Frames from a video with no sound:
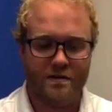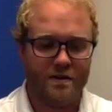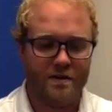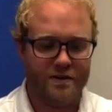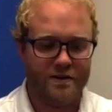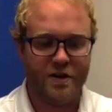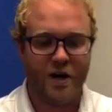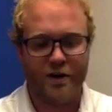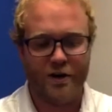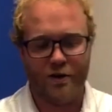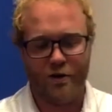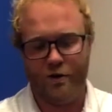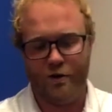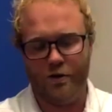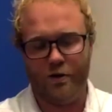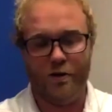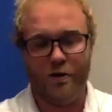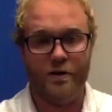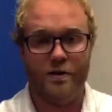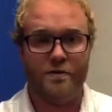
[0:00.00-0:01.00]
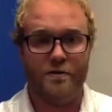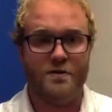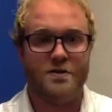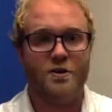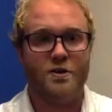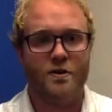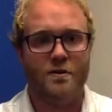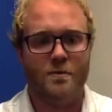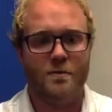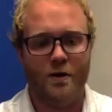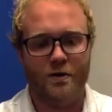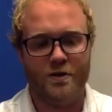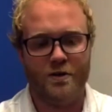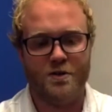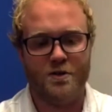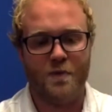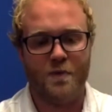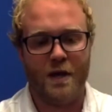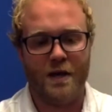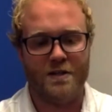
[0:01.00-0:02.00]
tunnel or a certain amount of
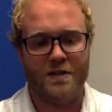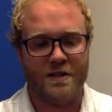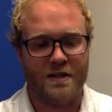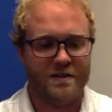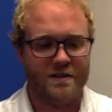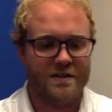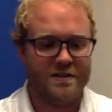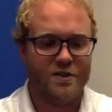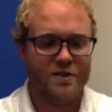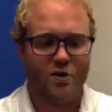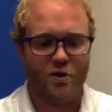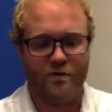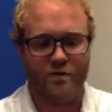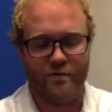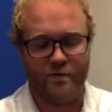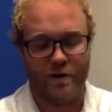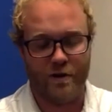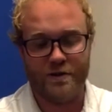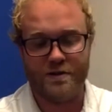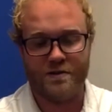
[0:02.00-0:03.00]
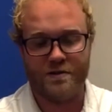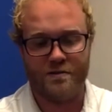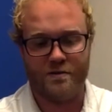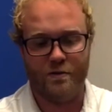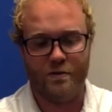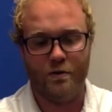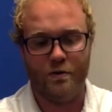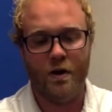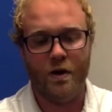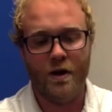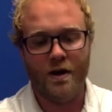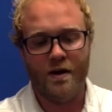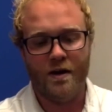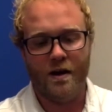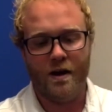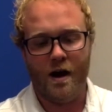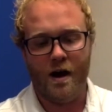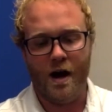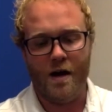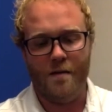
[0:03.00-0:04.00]
space that this nerve runs through,
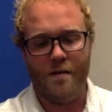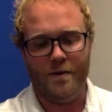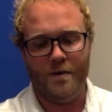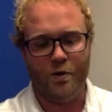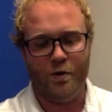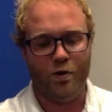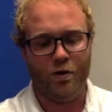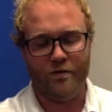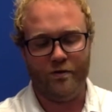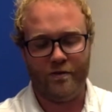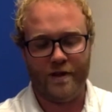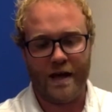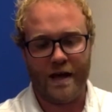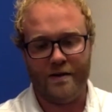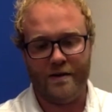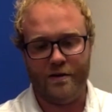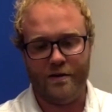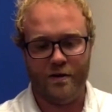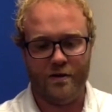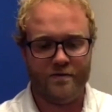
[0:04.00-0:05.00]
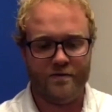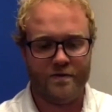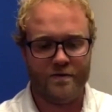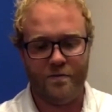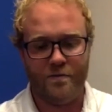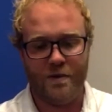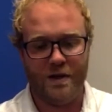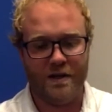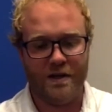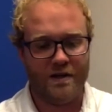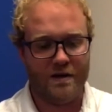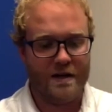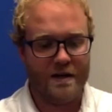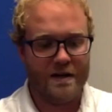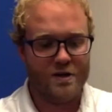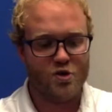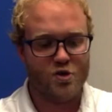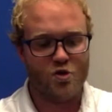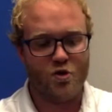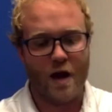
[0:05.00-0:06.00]
in order for that nerve to be
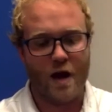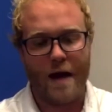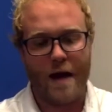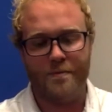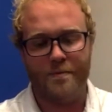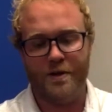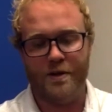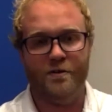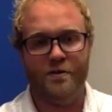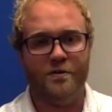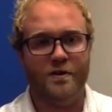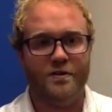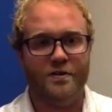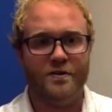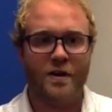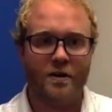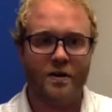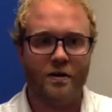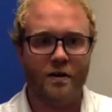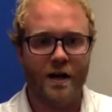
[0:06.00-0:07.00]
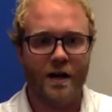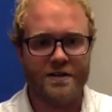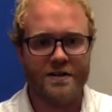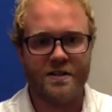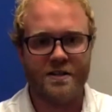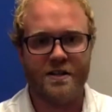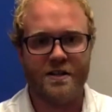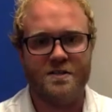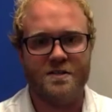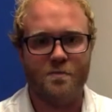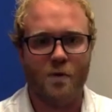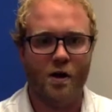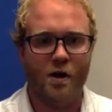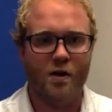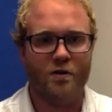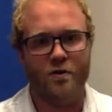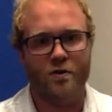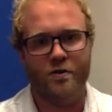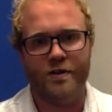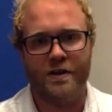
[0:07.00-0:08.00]
entrapped, either the tunnel has to get
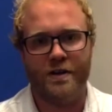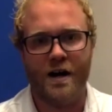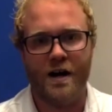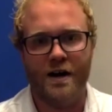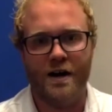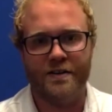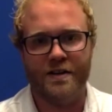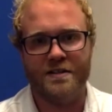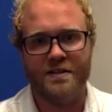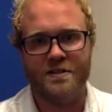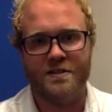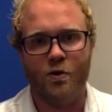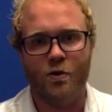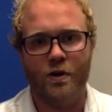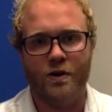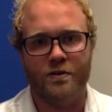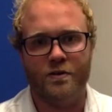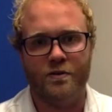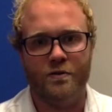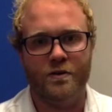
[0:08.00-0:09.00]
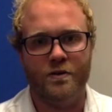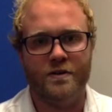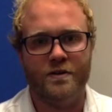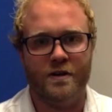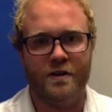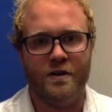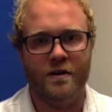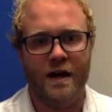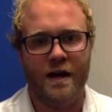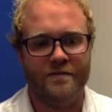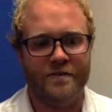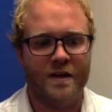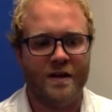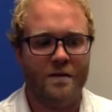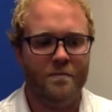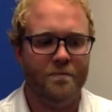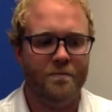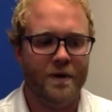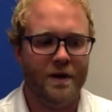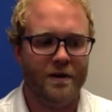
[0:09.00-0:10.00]
smaller or the contents going through the tunnel have to
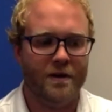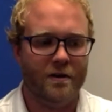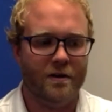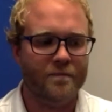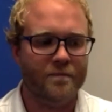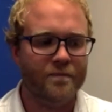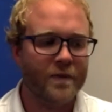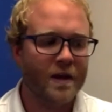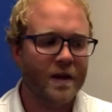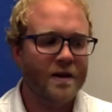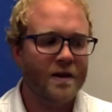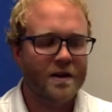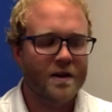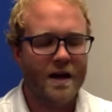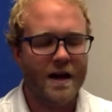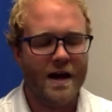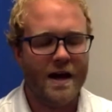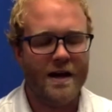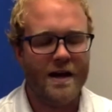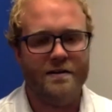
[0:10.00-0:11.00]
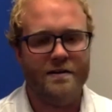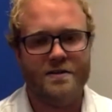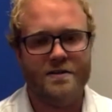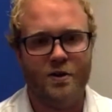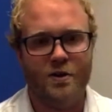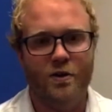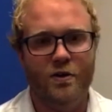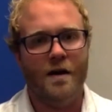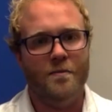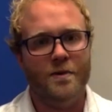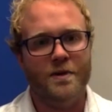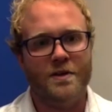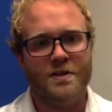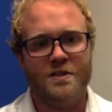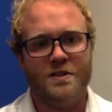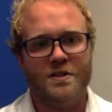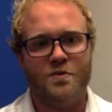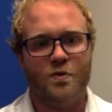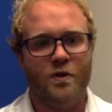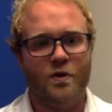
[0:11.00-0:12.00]
get bigger. And so, because
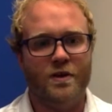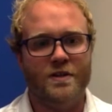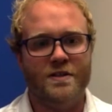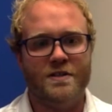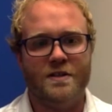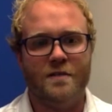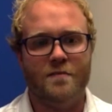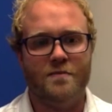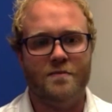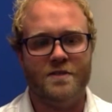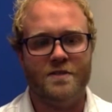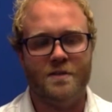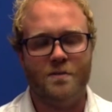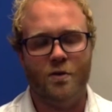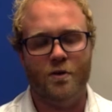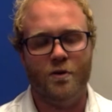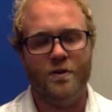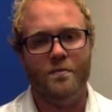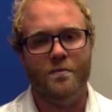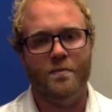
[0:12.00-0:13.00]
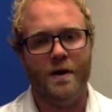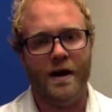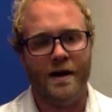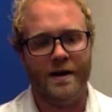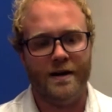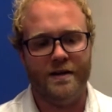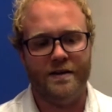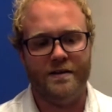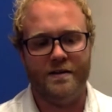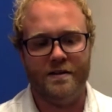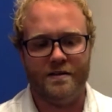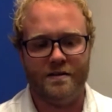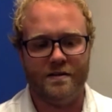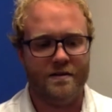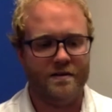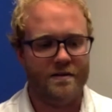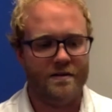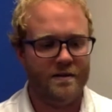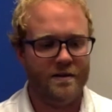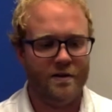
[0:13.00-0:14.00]
it's really somewhere in the body that,
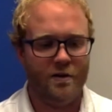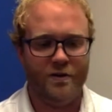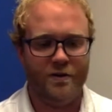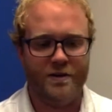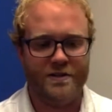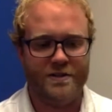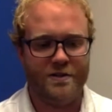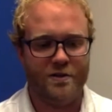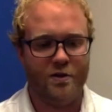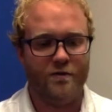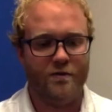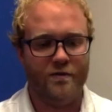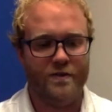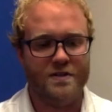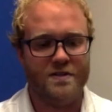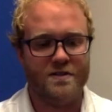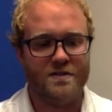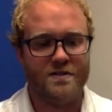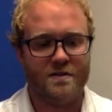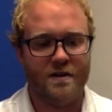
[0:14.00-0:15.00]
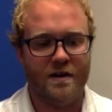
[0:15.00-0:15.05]
you know, this nerve is